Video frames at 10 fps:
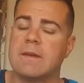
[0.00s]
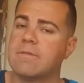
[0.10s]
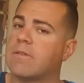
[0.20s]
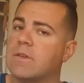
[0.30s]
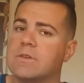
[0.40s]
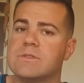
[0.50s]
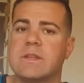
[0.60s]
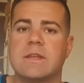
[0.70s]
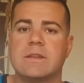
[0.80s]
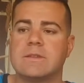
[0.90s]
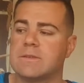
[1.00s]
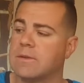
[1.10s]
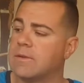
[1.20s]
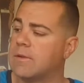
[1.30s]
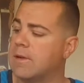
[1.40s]
Never used it,
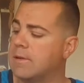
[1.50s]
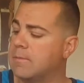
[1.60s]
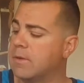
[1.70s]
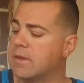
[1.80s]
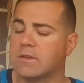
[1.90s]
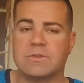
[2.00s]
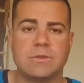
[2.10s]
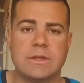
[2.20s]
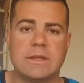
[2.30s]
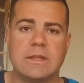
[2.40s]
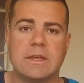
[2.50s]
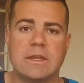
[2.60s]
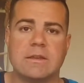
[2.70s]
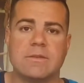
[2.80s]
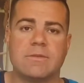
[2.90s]
so um, but it looks really
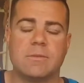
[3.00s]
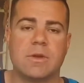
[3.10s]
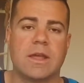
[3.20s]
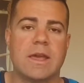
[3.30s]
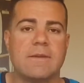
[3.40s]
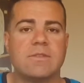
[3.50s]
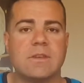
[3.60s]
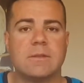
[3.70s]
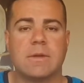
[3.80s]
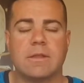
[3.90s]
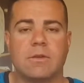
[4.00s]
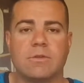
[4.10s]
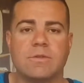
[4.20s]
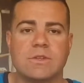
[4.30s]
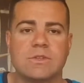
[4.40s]
clean from what I have seen in my
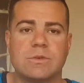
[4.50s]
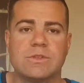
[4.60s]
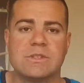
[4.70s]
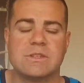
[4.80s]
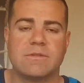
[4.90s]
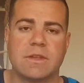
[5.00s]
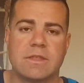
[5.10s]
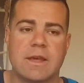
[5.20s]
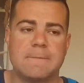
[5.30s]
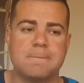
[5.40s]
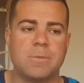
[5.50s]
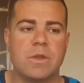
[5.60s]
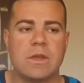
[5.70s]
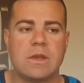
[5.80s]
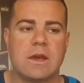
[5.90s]
local fish stores and stuff like that.
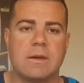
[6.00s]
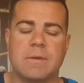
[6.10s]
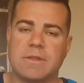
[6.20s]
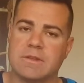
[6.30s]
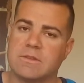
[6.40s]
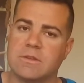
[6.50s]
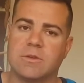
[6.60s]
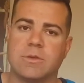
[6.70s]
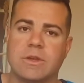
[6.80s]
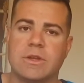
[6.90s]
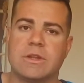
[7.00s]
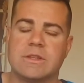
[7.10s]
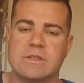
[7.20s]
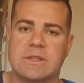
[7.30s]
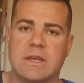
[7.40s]
Um, I think it's gonna look really good on
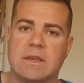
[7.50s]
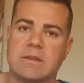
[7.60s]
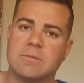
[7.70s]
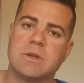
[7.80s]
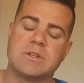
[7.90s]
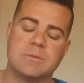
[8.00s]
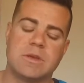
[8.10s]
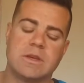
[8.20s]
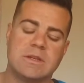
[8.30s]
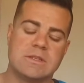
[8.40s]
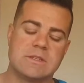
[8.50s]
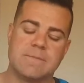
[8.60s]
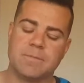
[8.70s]
this tank, especially because